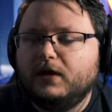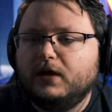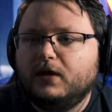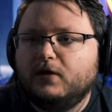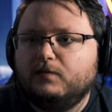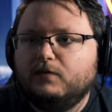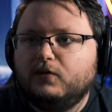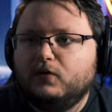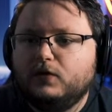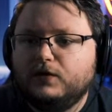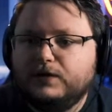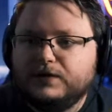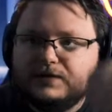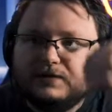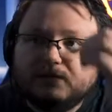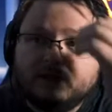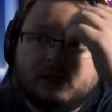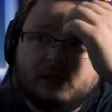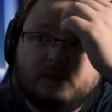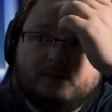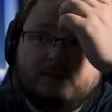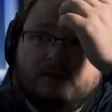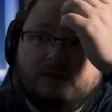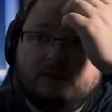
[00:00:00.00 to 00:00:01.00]
like I'll pull this
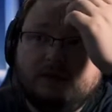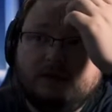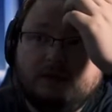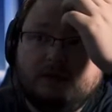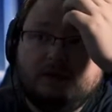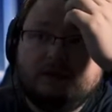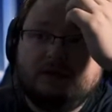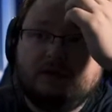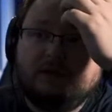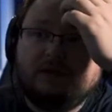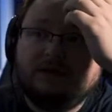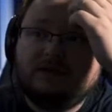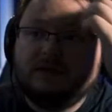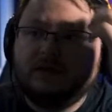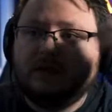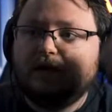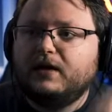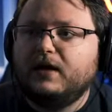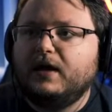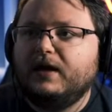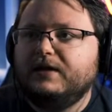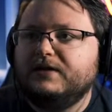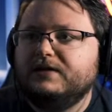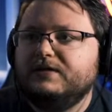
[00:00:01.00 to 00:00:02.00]
up. So it's
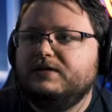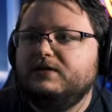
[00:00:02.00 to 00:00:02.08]
like I can